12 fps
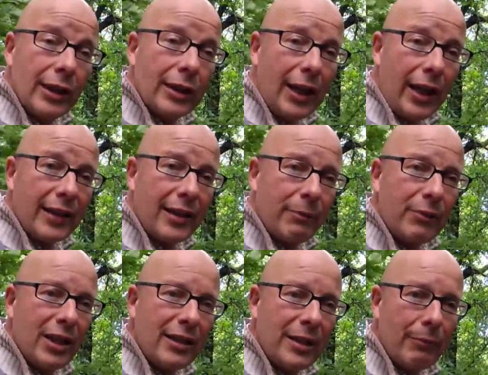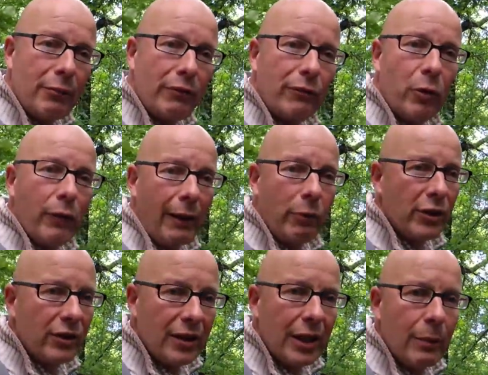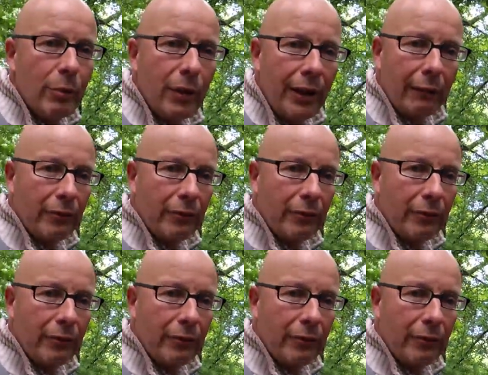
like seventeen seventy-four. That wasn't deliberate, that